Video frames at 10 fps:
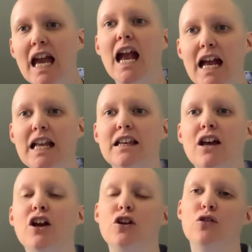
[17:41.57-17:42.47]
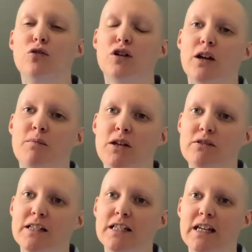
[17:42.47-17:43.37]
in your
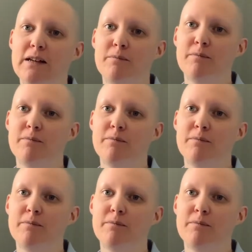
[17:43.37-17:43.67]
community?